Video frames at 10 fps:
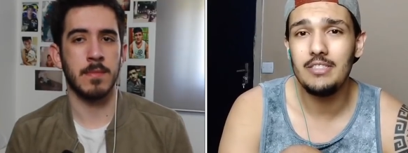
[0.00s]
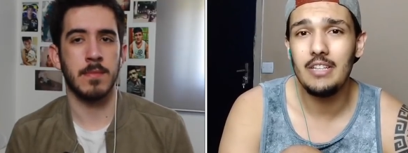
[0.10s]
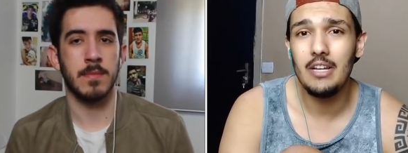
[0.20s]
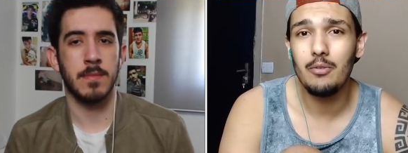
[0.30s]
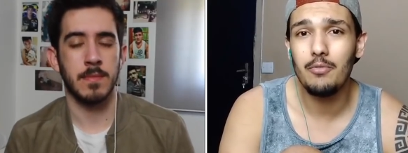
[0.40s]

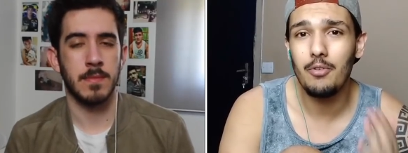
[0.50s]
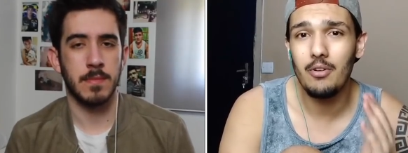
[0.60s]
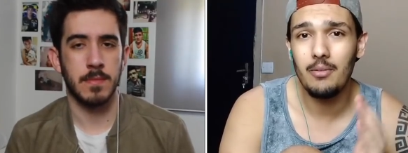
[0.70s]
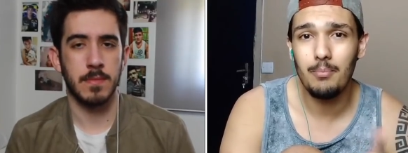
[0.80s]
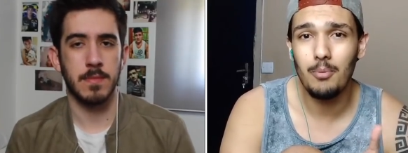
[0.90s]
Speaker 1: channel,
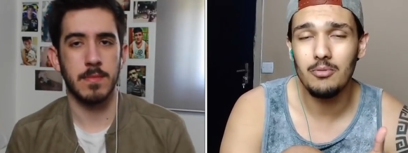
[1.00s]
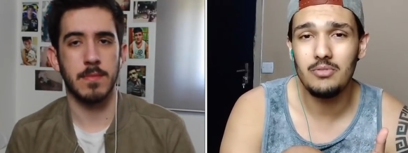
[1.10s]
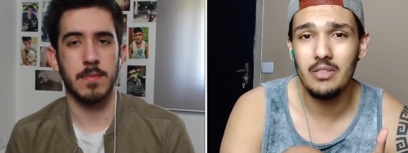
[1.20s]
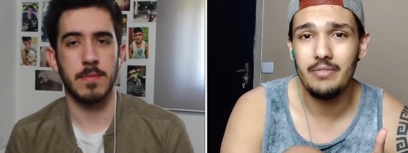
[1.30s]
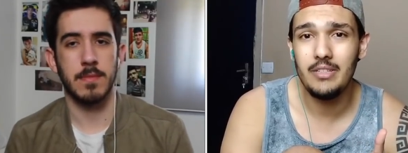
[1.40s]
for both
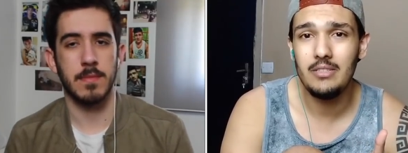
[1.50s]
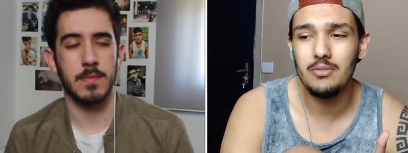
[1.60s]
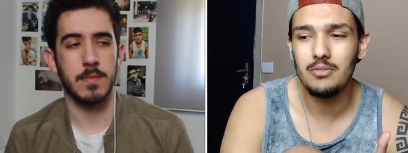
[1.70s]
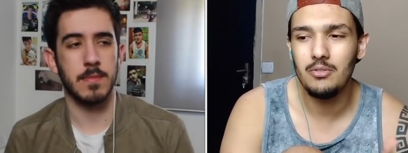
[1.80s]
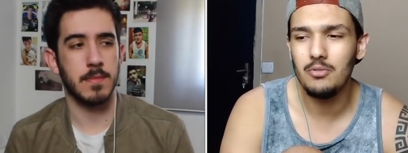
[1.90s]
the
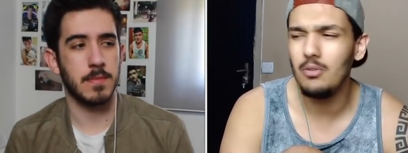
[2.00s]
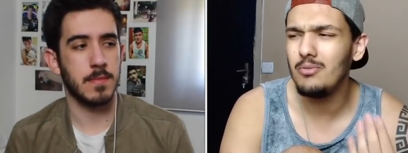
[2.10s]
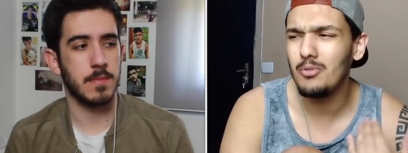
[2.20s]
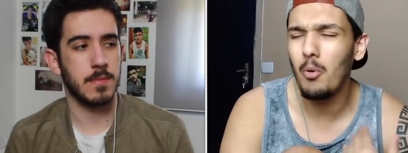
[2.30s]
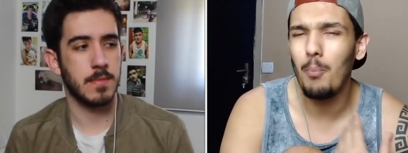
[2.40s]
videos, you don't
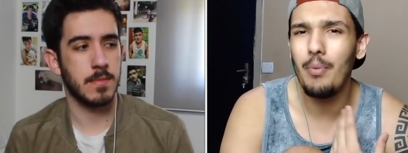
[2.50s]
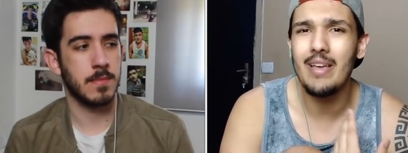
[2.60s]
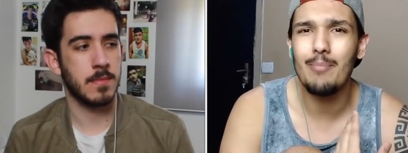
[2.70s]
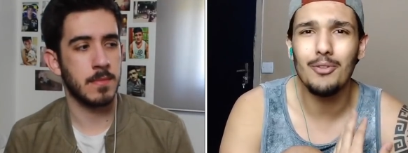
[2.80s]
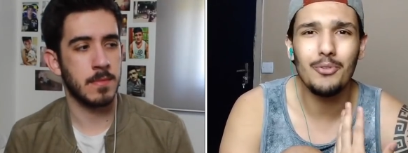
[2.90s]
complain
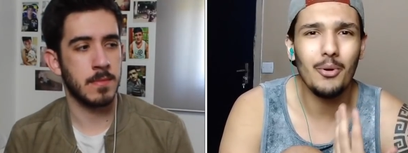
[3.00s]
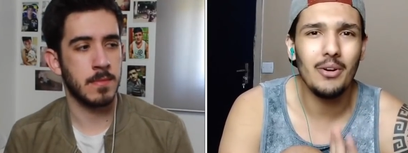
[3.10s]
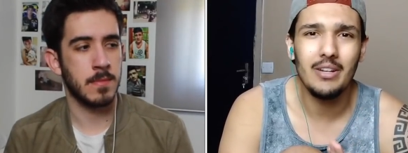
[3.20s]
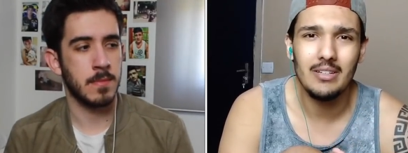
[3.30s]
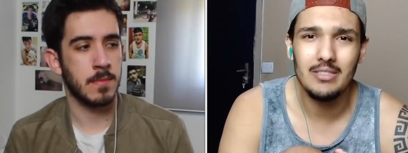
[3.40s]
about our
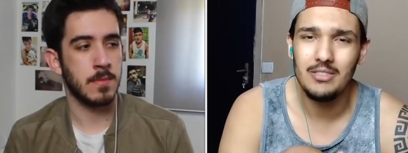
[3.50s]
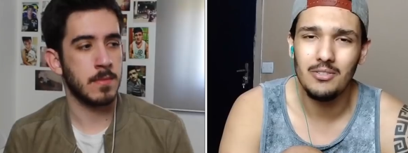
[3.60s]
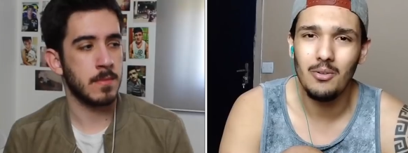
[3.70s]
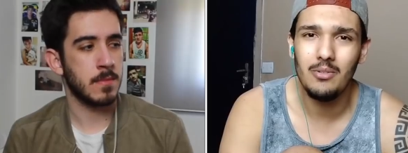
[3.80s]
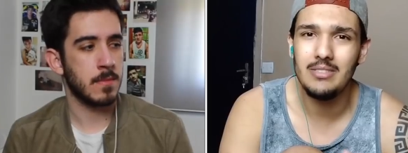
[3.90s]
English, you
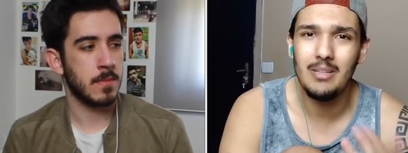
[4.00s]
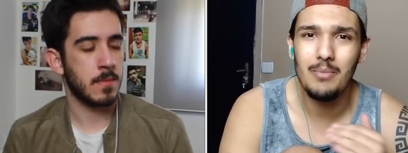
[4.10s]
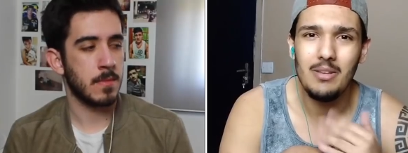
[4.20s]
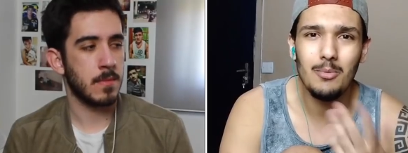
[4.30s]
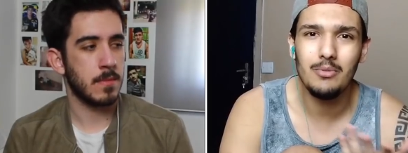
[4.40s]
know, it's the
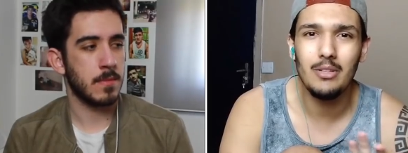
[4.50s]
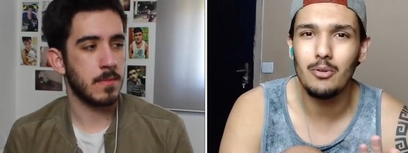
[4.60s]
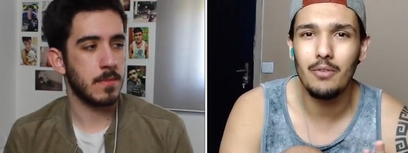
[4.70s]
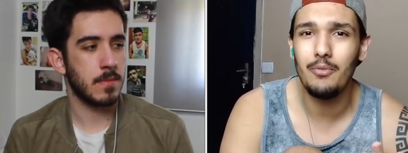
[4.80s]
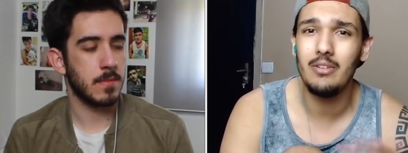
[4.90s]
minimum thing
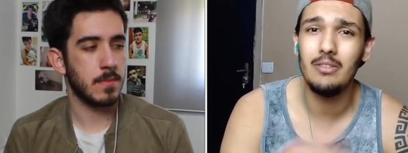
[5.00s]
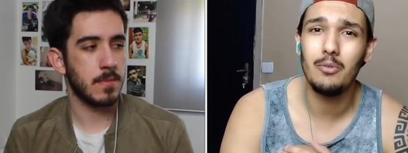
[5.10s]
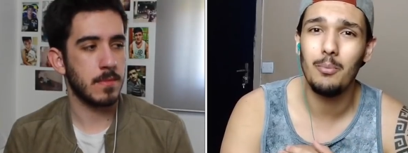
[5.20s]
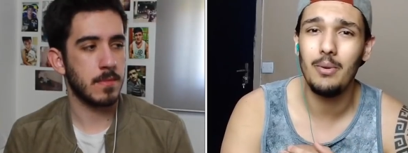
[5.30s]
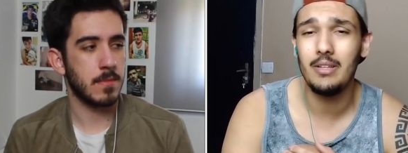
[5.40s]
of you can
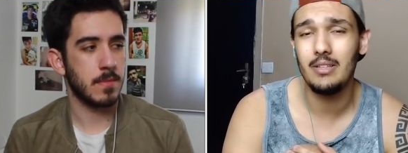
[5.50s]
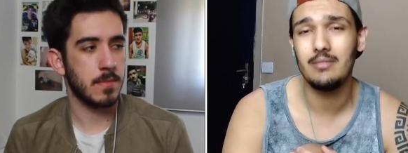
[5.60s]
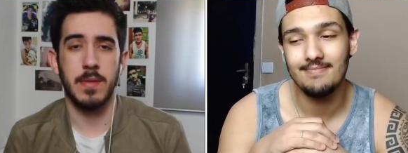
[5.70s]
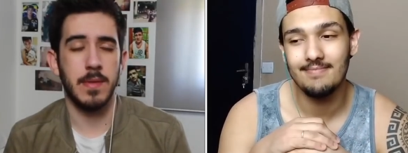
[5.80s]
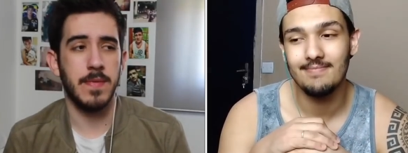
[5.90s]
complain.
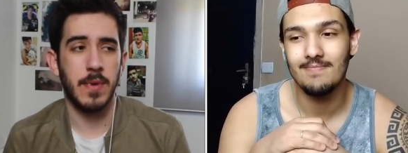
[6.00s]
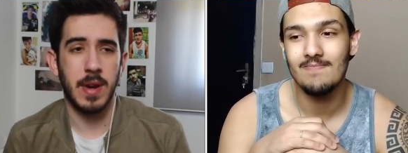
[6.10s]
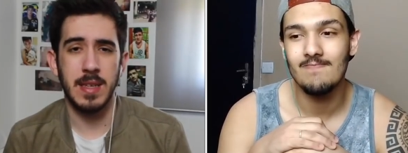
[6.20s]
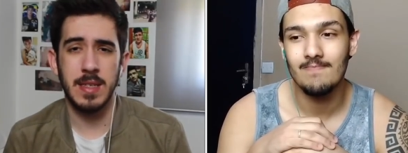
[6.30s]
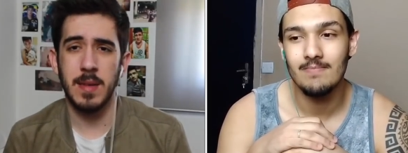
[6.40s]
Speaker 2: For
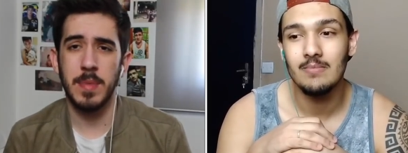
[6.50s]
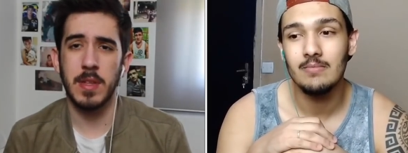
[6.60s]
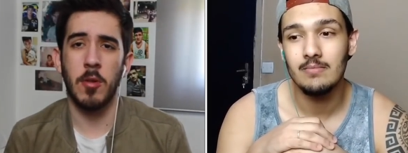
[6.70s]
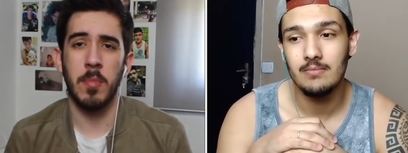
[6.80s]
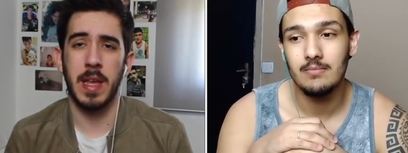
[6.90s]
us it's a bit
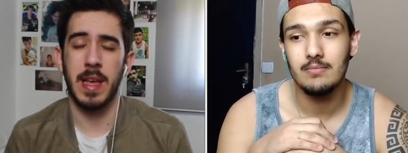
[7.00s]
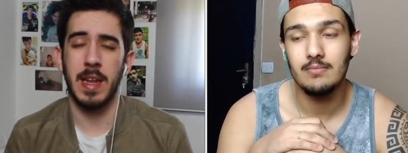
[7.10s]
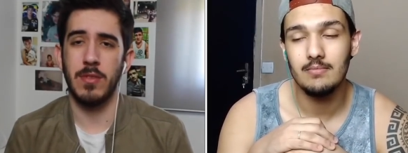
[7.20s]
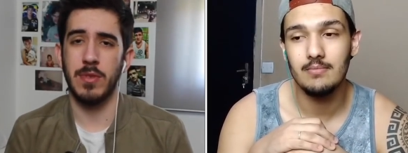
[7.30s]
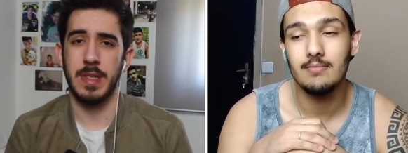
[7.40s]

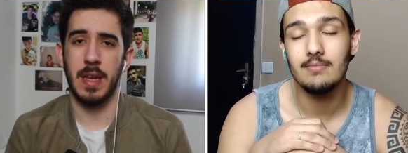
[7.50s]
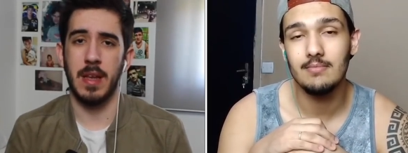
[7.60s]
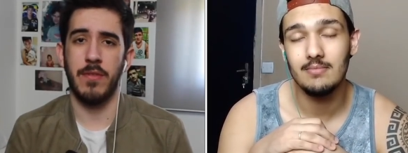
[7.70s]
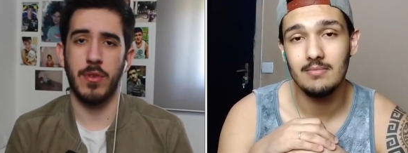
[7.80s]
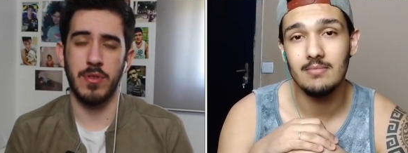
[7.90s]
complicated to stand in
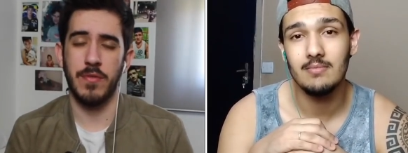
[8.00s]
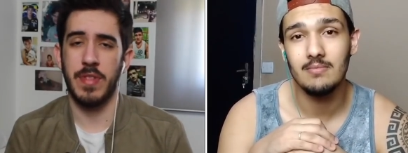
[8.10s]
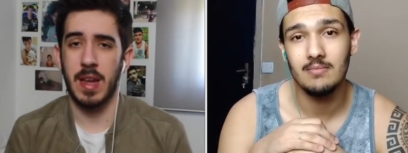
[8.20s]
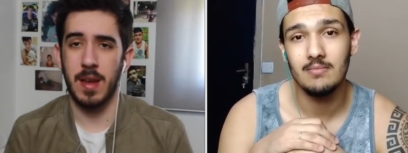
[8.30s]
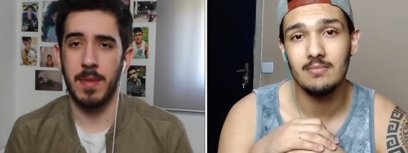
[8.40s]
front of the
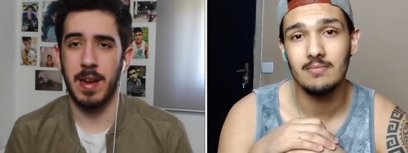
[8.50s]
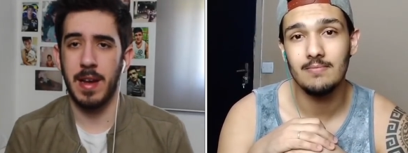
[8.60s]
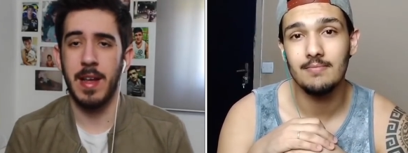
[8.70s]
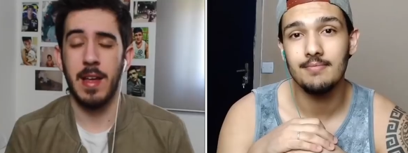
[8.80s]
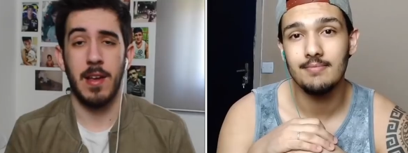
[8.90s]
camera
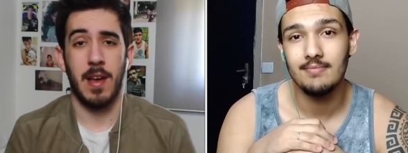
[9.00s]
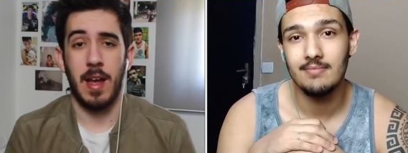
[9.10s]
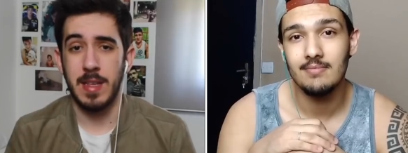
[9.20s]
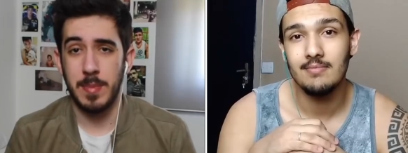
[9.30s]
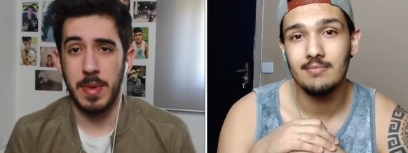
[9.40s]

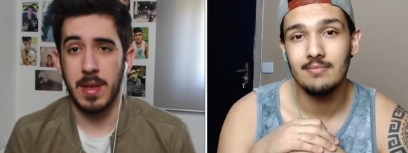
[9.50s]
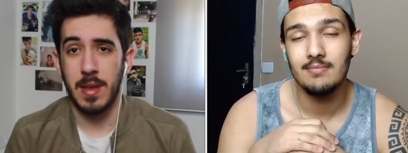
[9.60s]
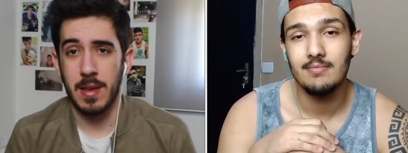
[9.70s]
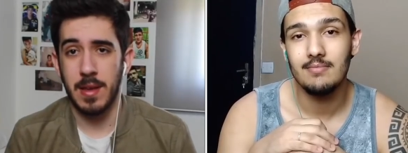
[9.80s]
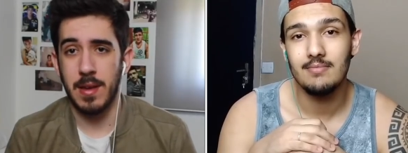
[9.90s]
and speak
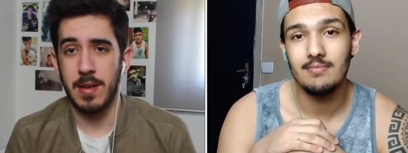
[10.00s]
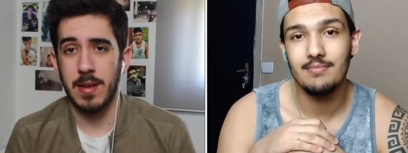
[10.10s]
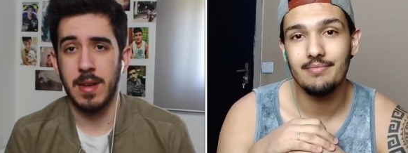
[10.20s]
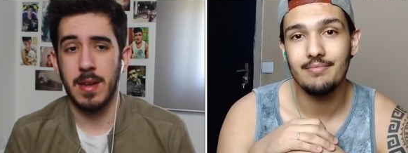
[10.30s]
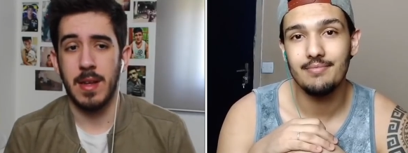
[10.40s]
in here.
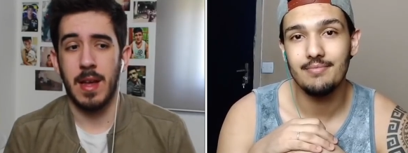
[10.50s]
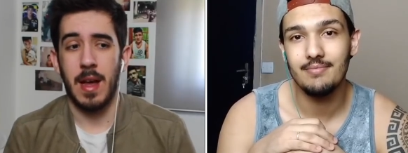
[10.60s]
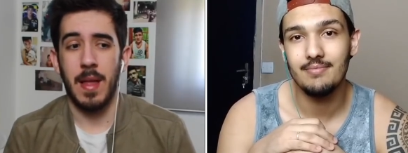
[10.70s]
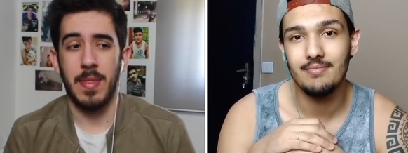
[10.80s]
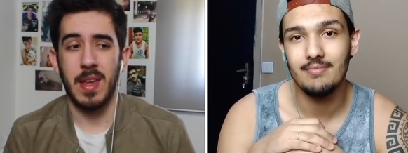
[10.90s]

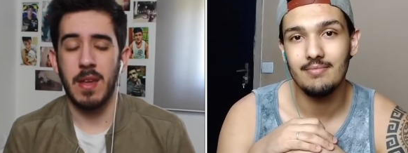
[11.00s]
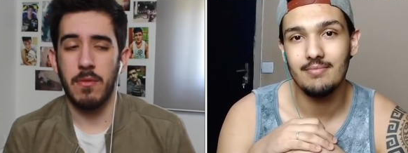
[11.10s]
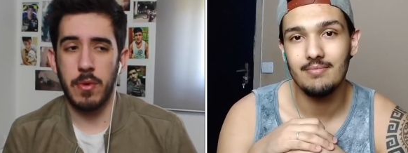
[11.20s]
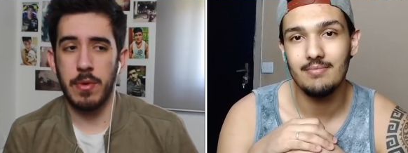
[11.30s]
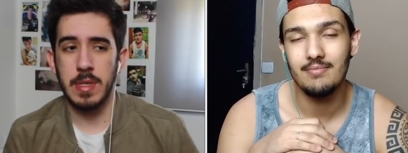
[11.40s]
And then if
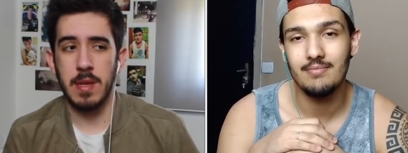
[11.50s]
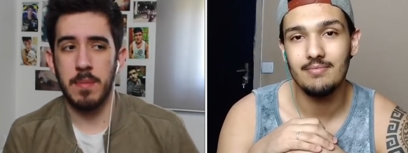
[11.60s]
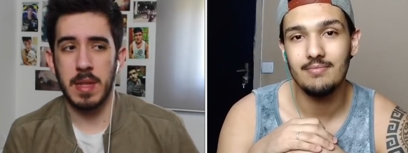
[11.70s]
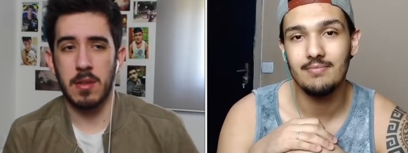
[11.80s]
we receive bad